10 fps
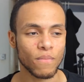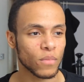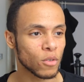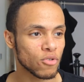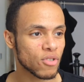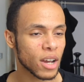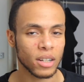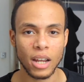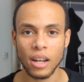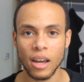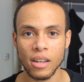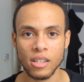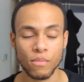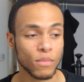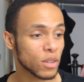Losing track of
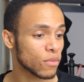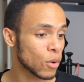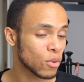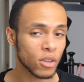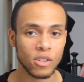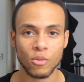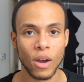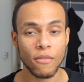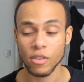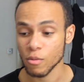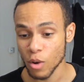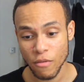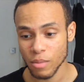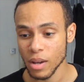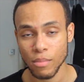deadlines, missed focus, whatever
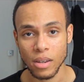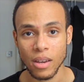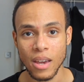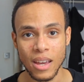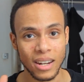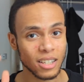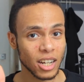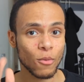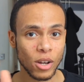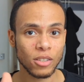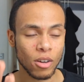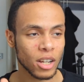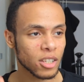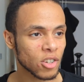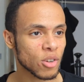it may be. That's kind of why I started
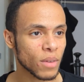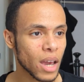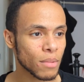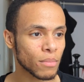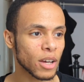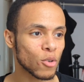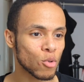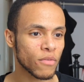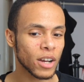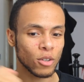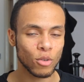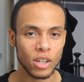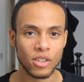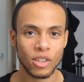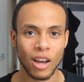internship game. I'm like, cool. If I do
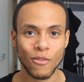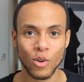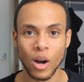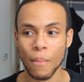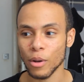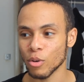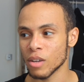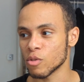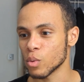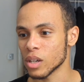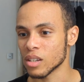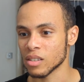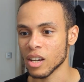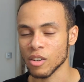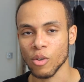this now, I've got to upload every week
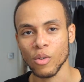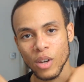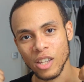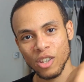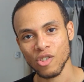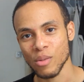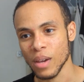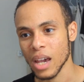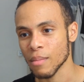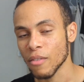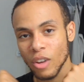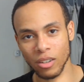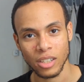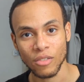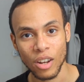saying, internship game. I've done
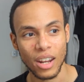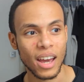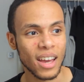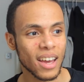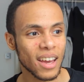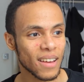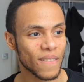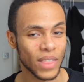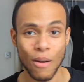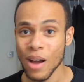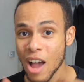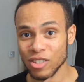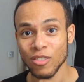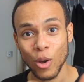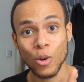this. I've done that. Now I
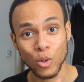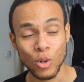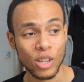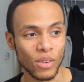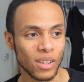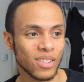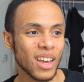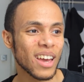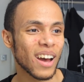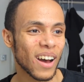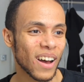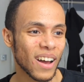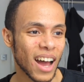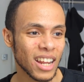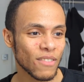actually have to go and do these things.
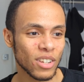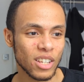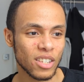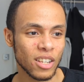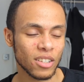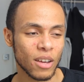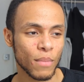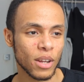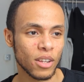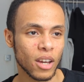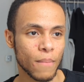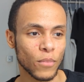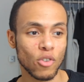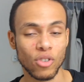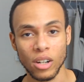And even this season, I made the
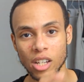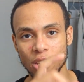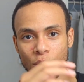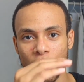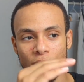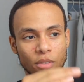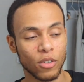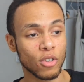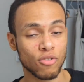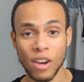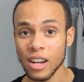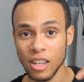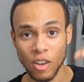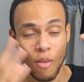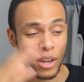Notion list. Well, you can track, you
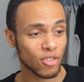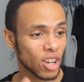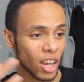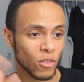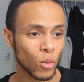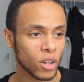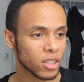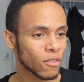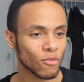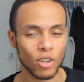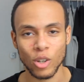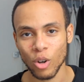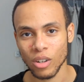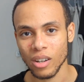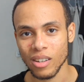can go back and check if you want. There's nothing really
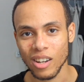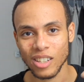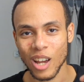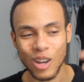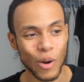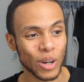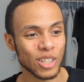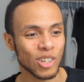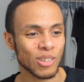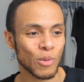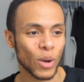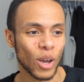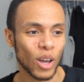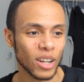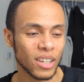on there because I got an internship quite
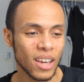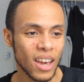early.